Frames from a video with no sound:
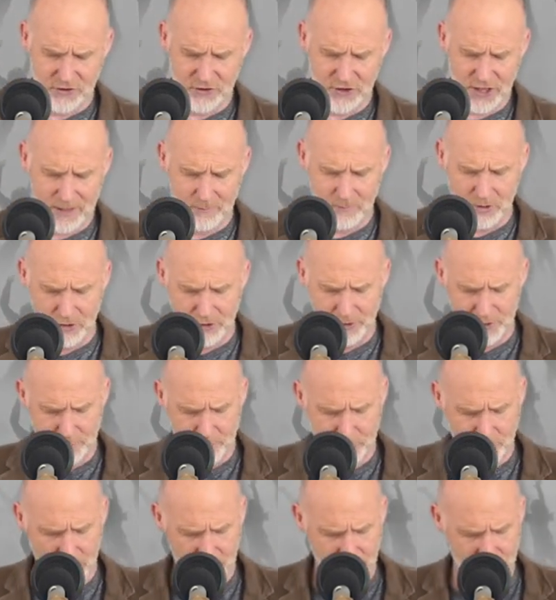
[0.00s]
Samuel, and
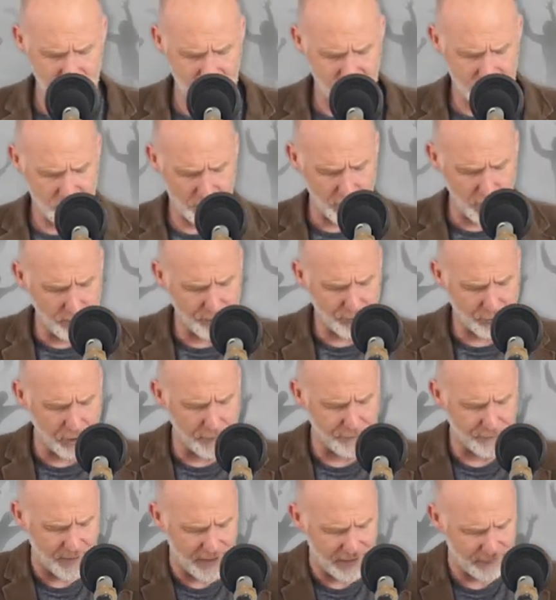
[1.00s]
the prophets, who
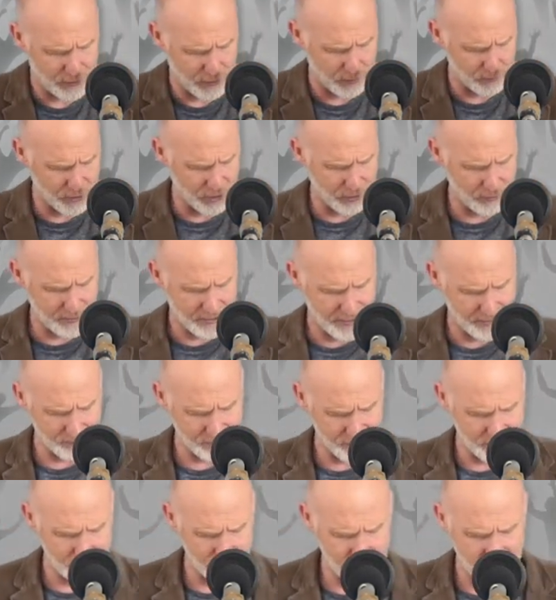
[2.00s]
through faith subdued
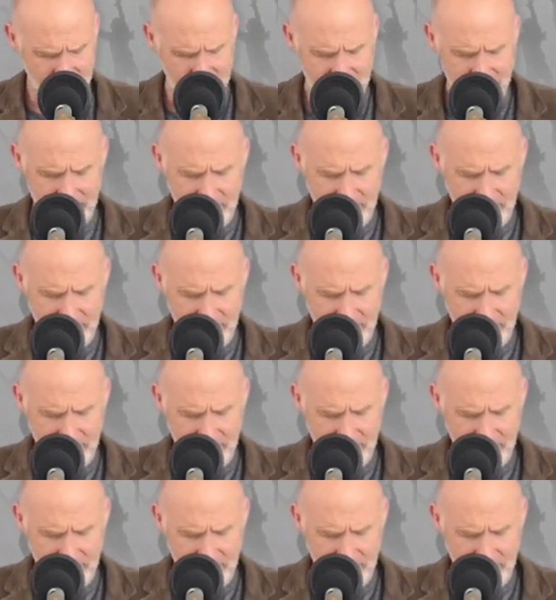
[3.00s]
kingdoms,